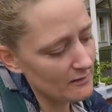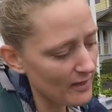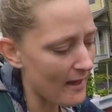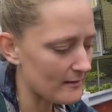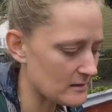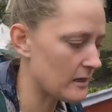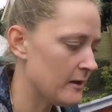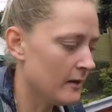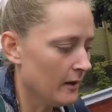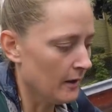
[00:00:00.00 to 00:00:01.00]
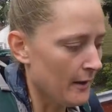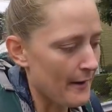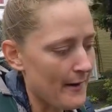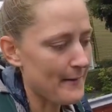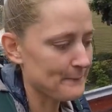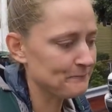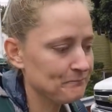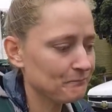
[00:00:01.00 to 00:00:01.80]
like that. Um,